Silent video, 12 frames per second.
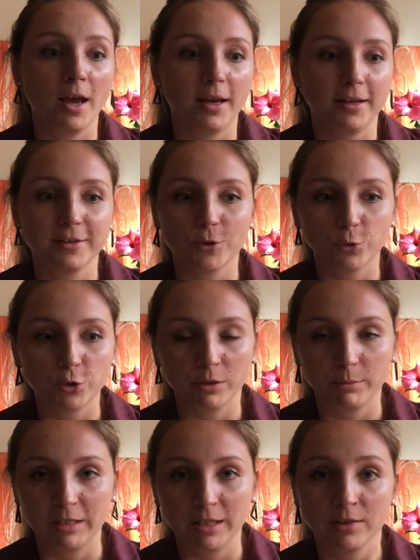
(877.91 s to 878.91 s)
in social
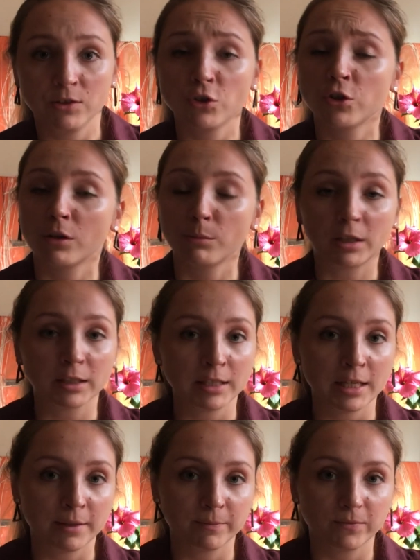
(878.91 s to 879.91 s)
media and digital
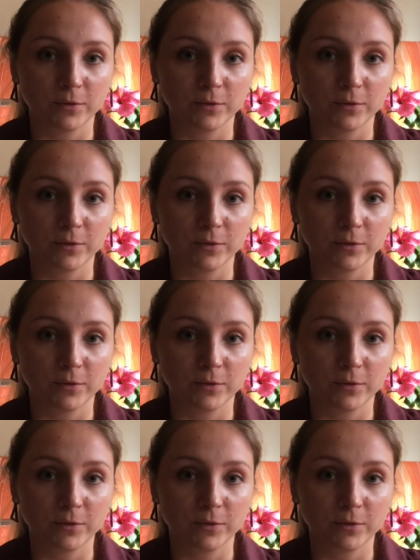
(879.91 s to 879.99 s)
marketing.